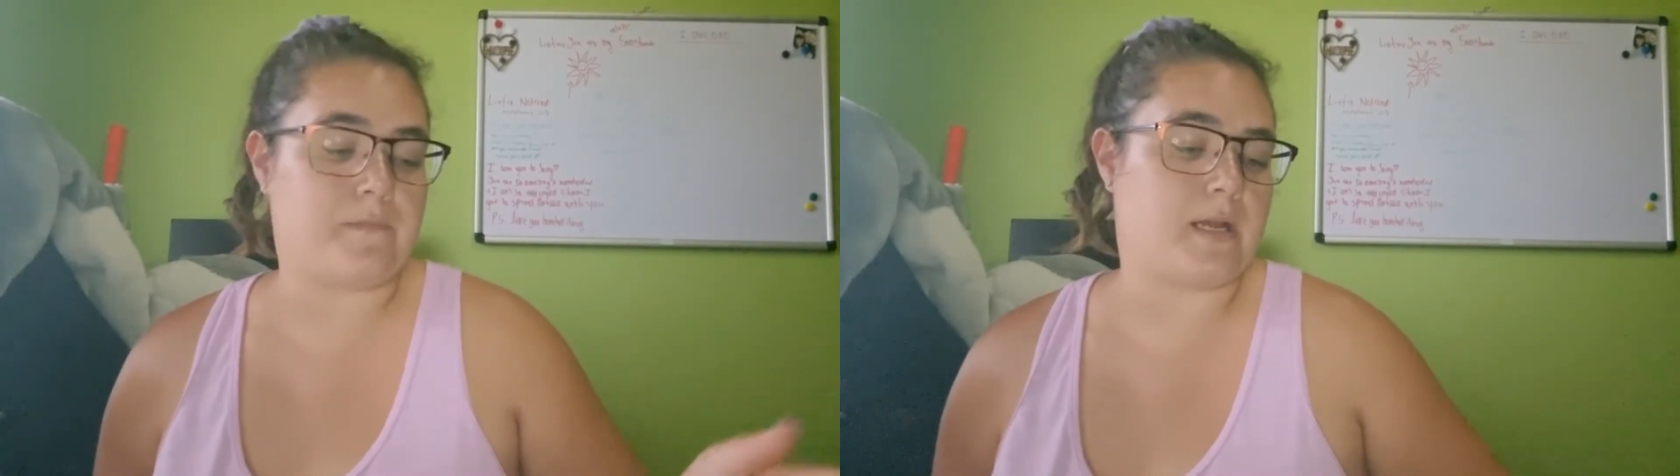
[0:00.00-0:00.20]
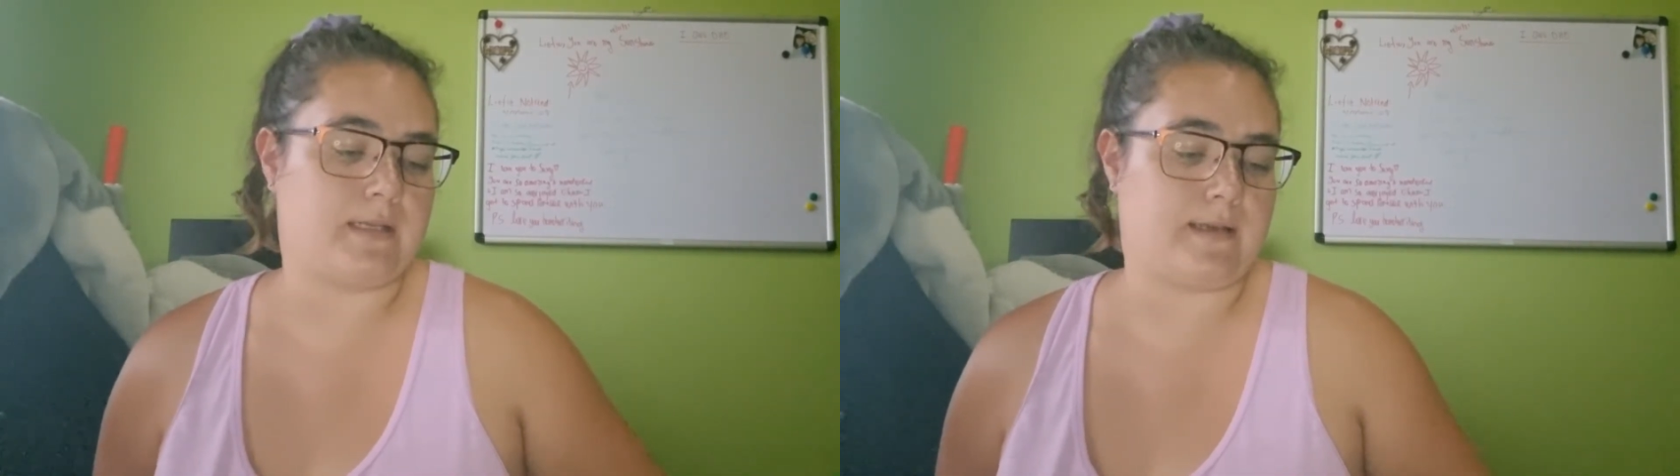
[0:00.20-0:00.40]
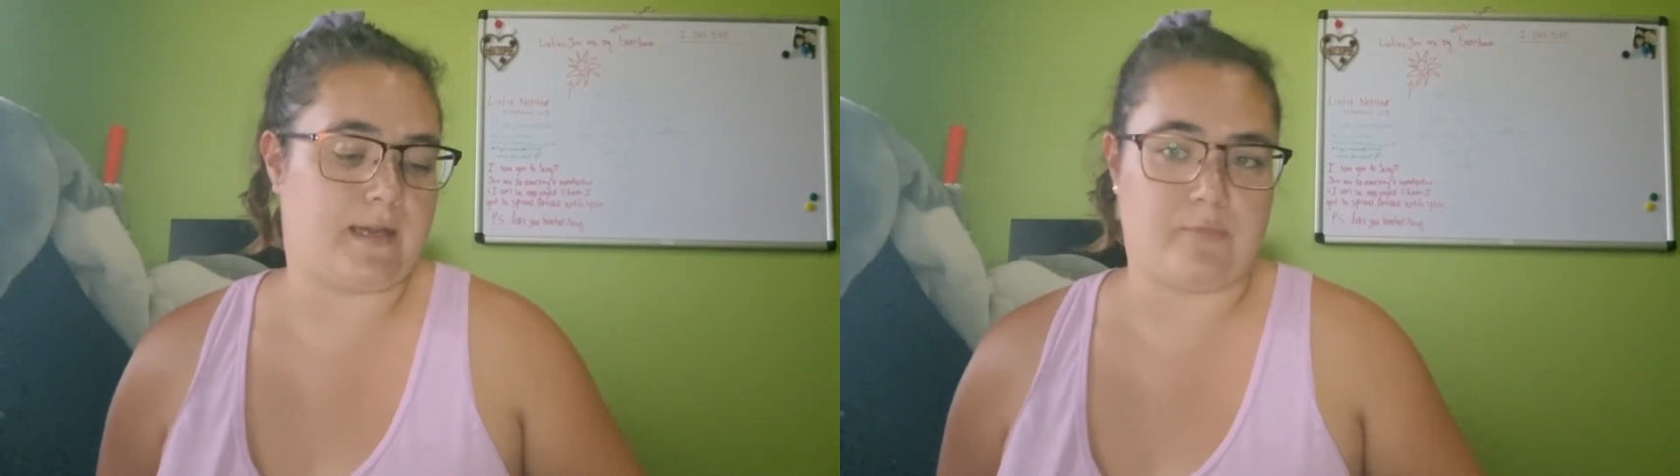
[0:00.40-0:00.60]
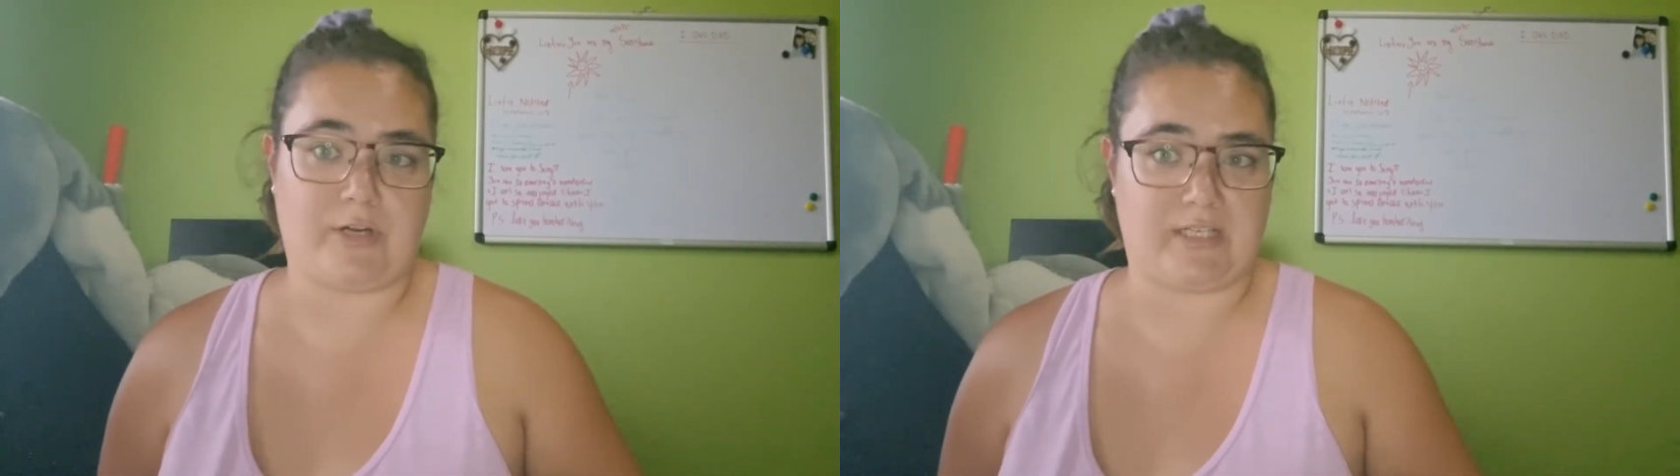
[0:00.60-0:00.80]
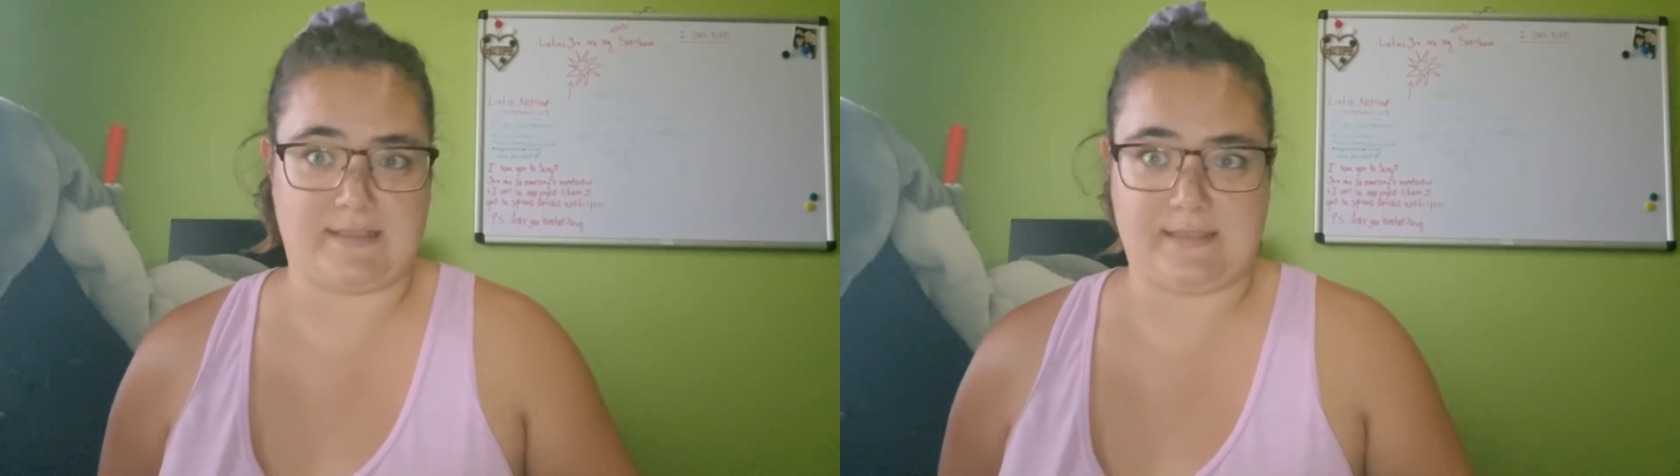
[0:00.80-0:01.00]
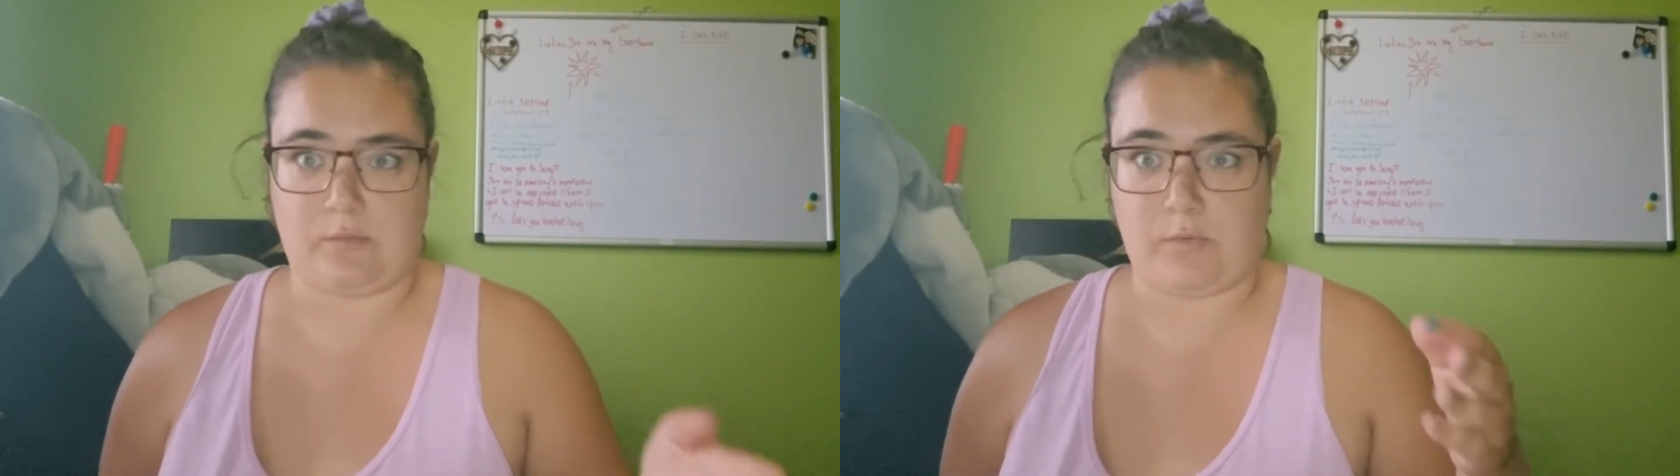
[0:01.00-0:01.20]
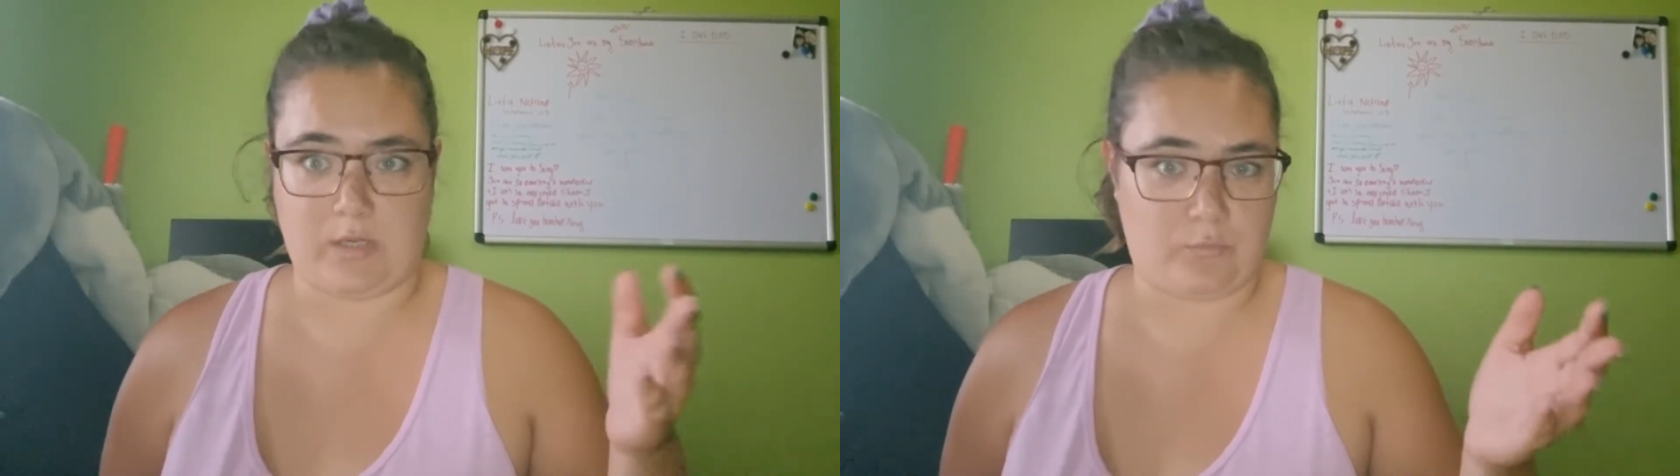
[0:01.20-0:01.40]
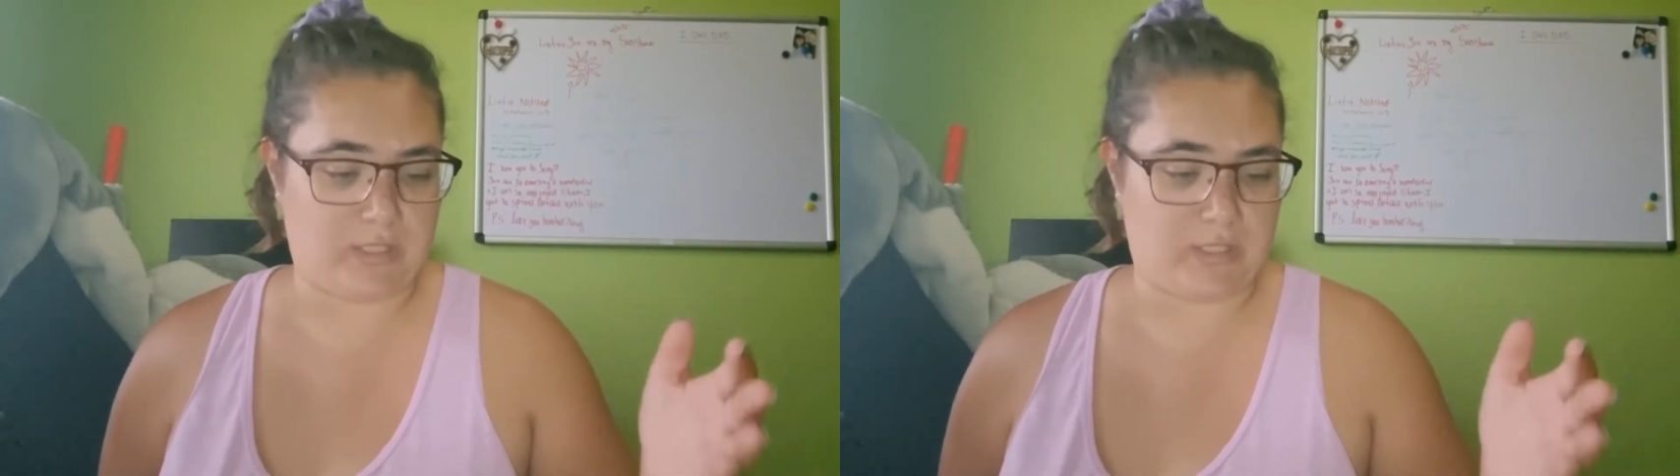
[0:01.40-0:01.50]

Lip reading: my entire pregnancy when we